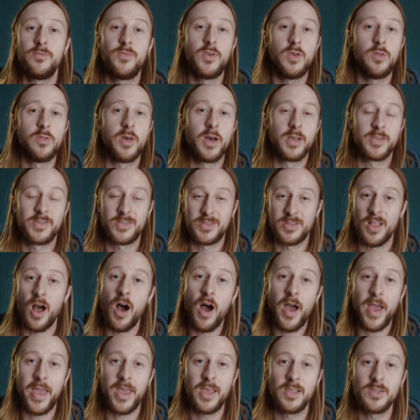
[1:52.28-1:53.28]
of you that are
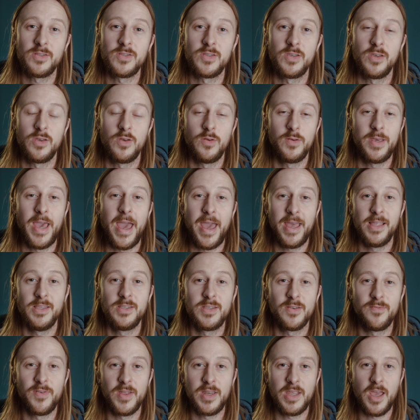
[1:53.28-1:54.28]
starting to get
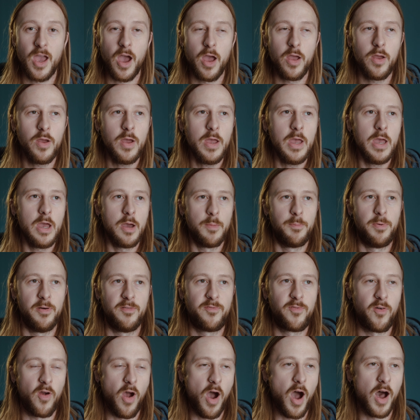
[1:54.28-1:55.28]
into video,
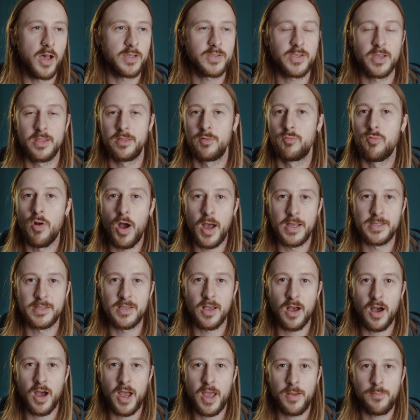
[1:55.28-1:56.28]
but for us at the right
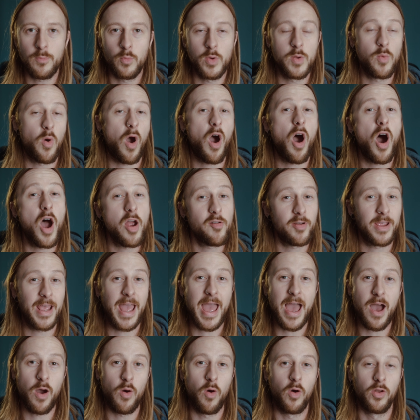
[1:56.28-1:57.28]
time, we were
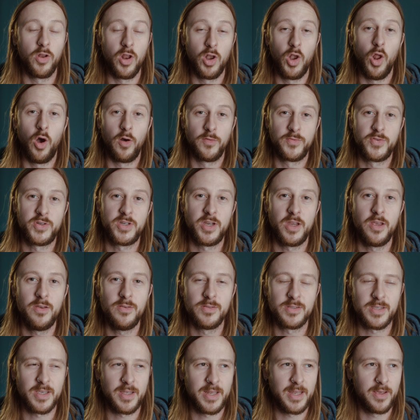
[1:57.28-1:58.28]
hiring out on a lot of
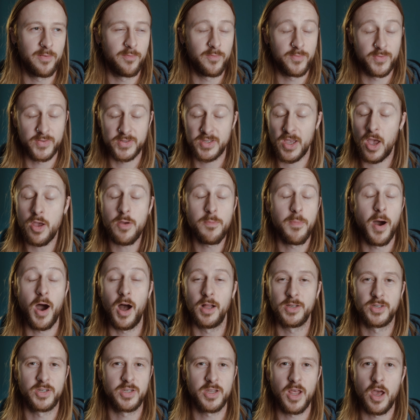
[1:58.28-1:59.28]
shoots, and so
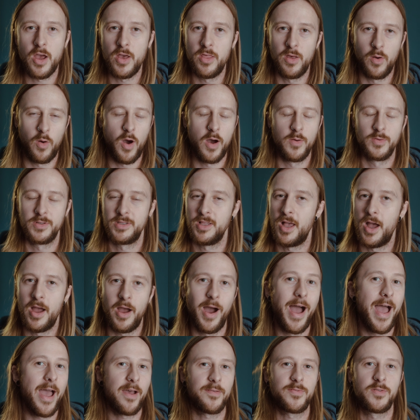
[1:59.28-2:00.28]
much so that I was
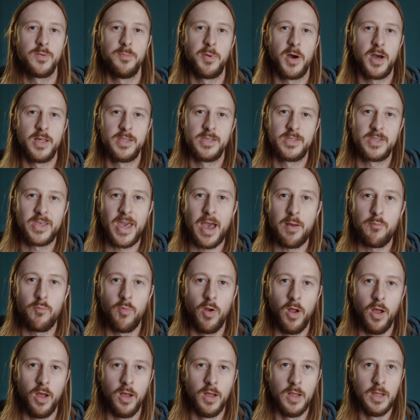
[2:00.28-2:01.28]
like, I have to buy this
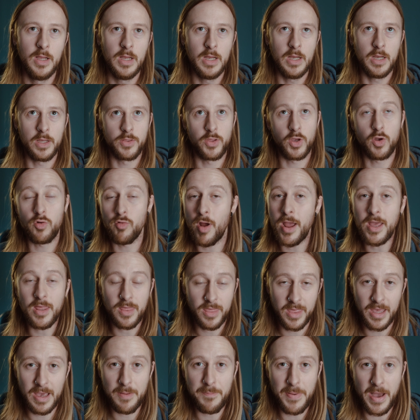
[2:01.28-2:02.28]
camera. The
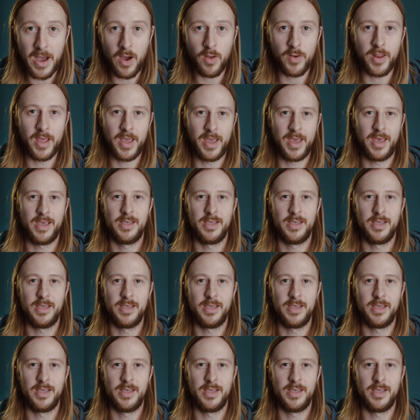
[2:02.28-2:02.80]
great thing about it